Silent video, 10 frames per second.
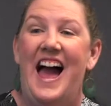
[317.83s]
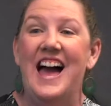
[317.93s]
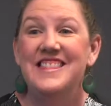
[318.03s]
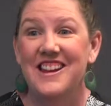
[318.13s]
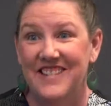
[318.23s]

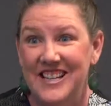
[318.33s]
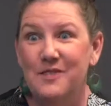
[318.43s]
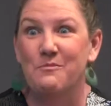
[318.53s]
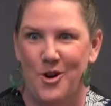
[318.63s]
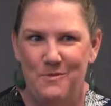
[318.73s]
and there is
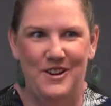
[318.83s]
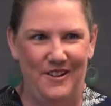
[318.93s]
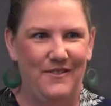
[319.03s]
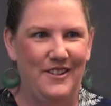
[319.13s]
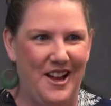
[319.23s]
a moment
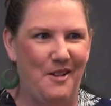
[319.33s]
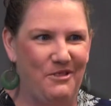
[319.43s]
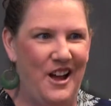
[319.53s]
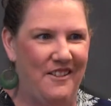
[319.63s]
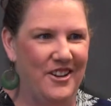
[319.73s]
of the
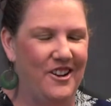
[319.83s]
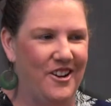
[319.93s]
couple having a